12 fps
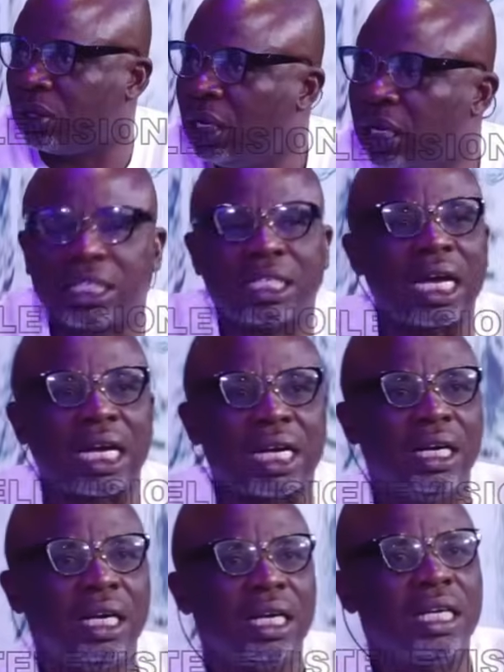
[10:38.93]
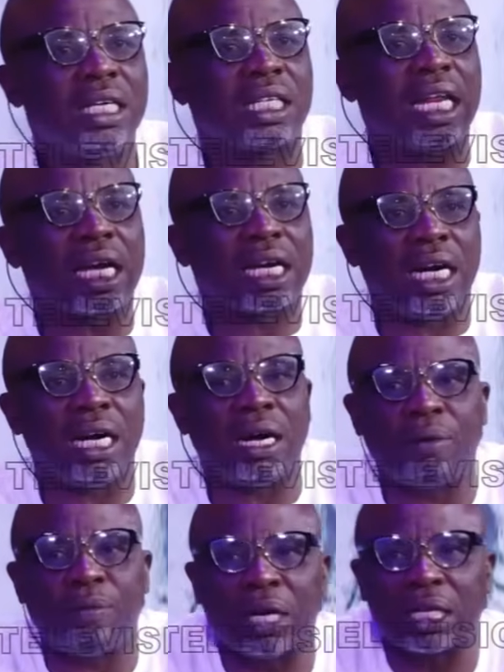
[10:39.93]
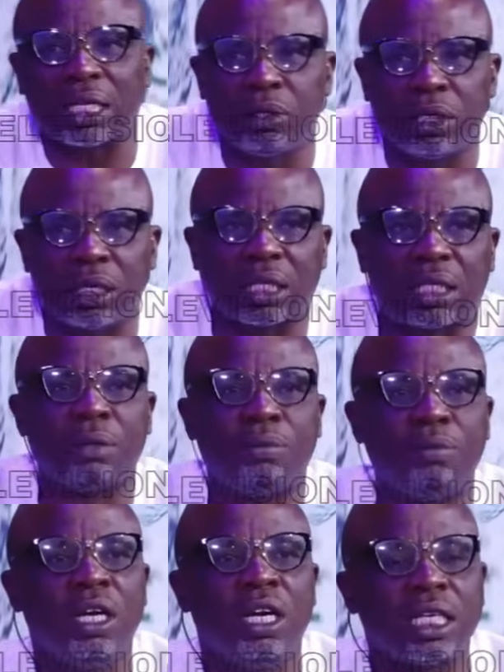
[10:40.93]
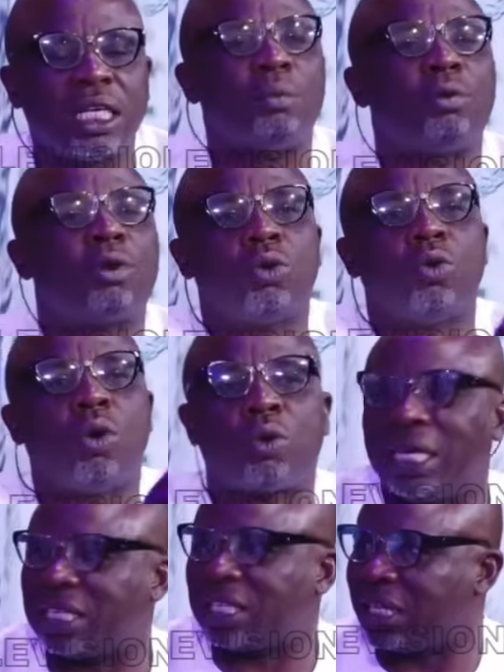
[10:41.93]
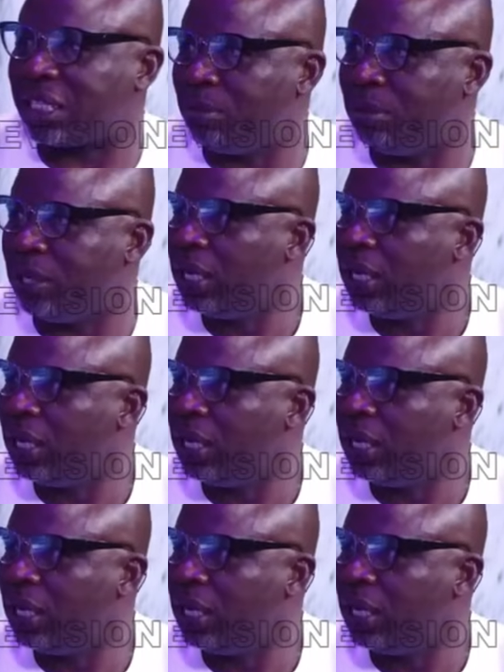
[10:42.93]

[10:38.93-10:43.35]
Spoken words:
It's like Bola Tinubu saying, I'm not going to work with National Assembly.